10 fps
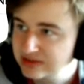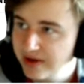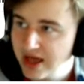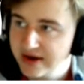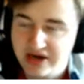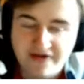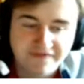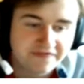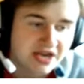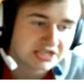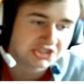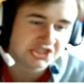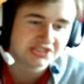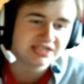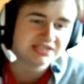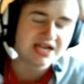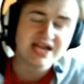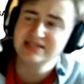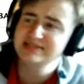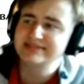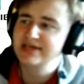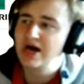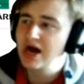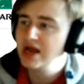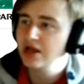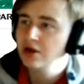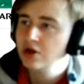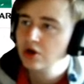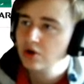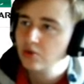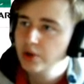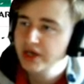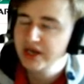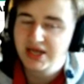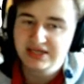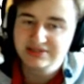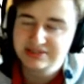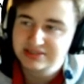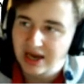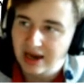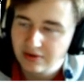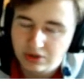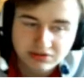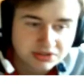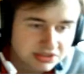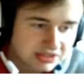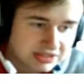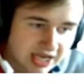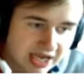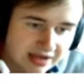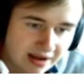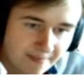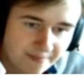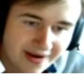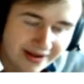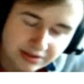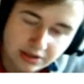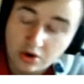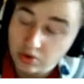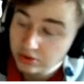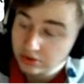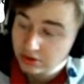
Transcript: Medvedev finishes it in style with an ace, I wanted to say, but no.